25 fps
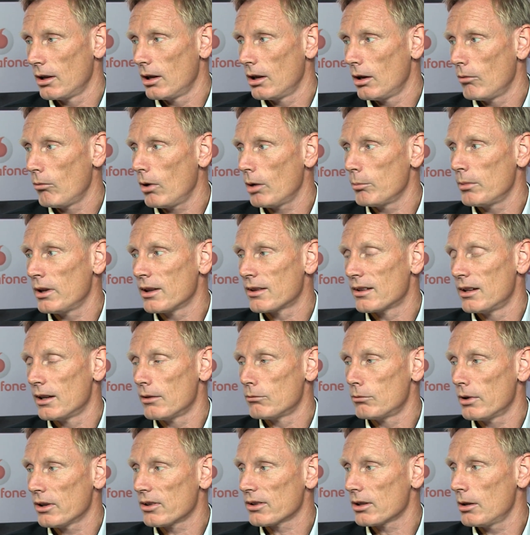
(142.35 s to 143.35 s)
What means li
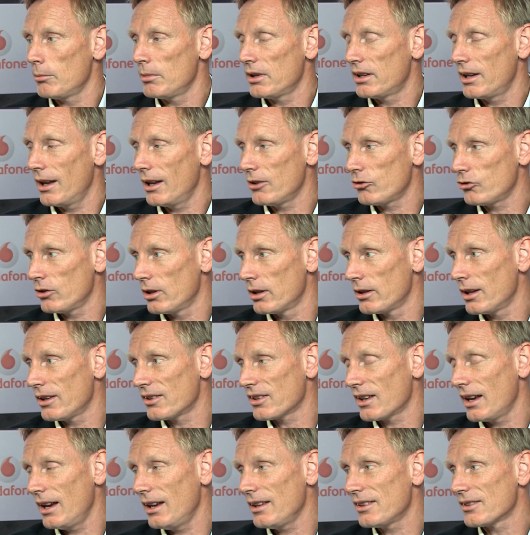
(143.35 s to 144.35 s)
risk limitation in this
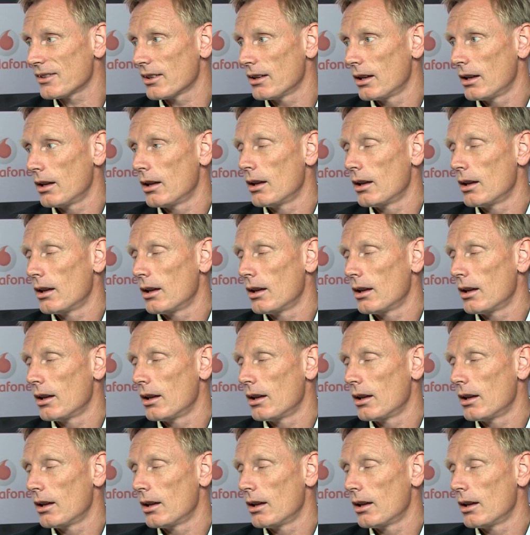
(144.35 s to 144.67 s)
case? Mm.